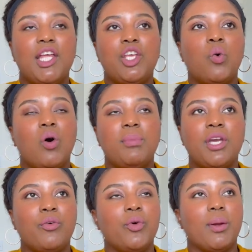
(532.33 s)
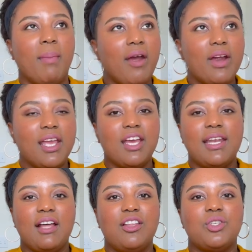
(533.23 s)
you won't be a rude American
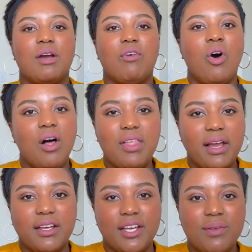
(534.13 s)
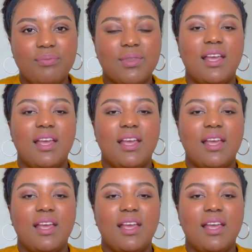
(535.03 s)
now that you have all that good.